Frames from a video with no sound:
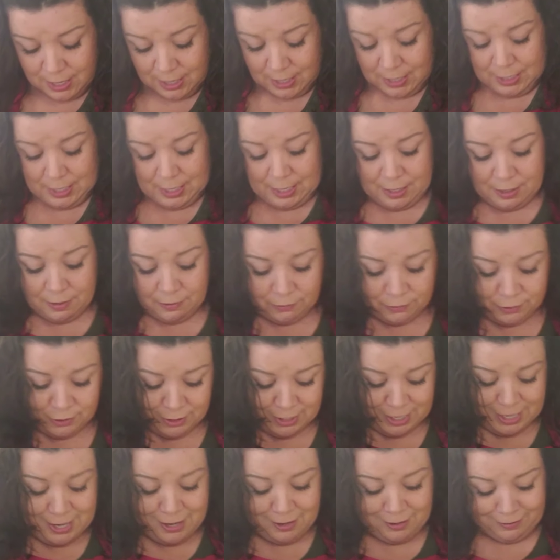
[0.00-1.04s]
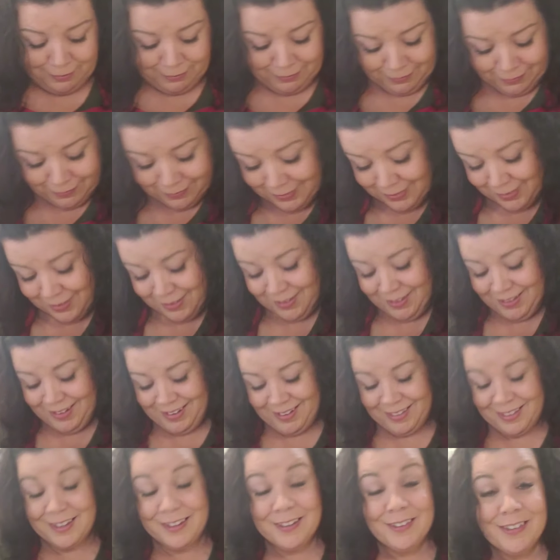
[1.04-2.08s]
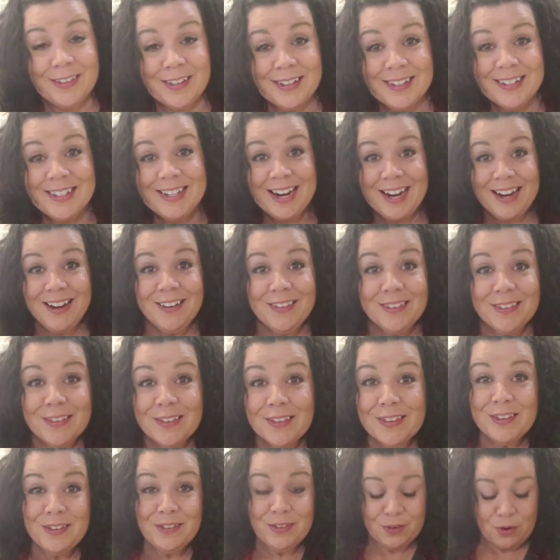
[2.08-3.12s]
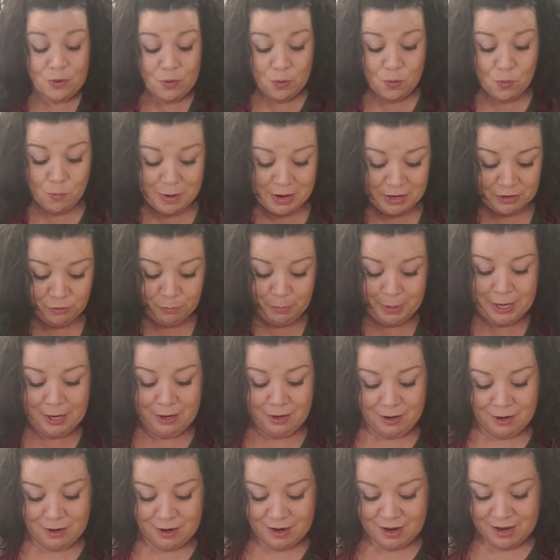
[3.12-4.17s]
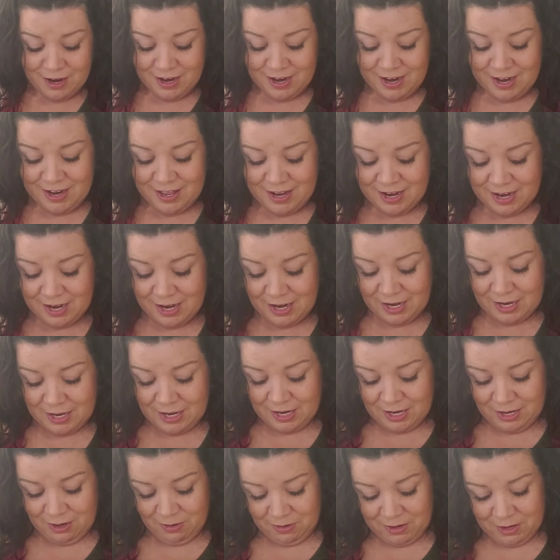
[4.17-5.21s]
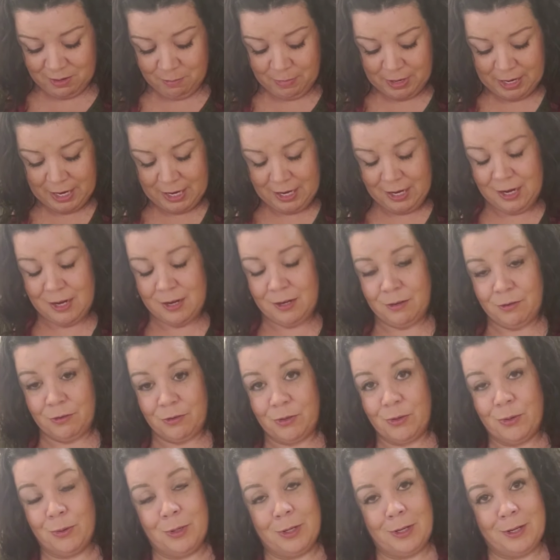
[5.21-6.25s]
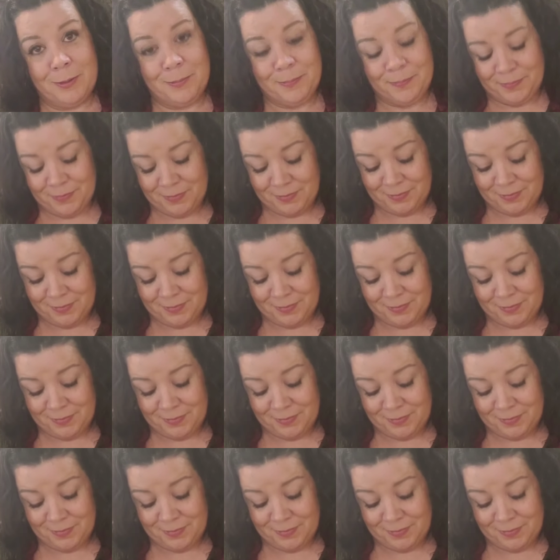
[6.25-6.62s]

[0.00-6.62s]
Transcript: And the answer is, this tastes so much better than anything you can buy in a store.